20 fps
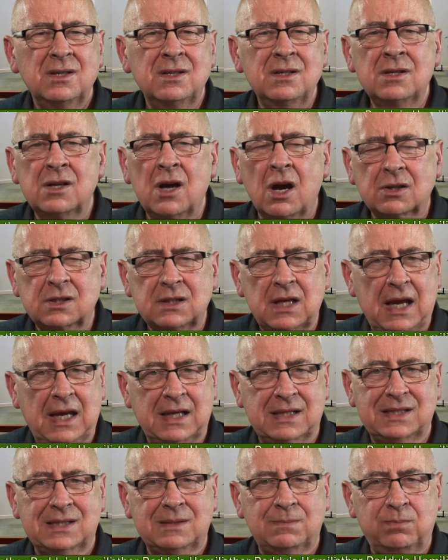not
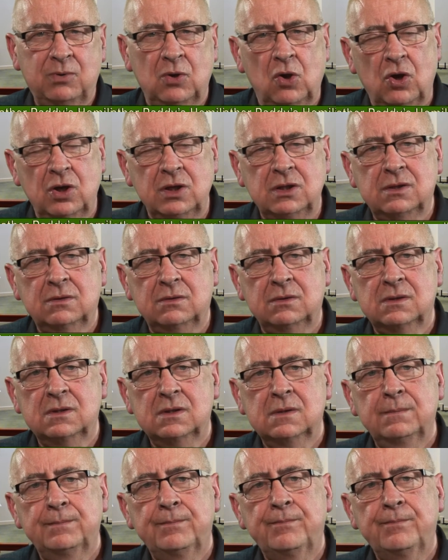exploiters.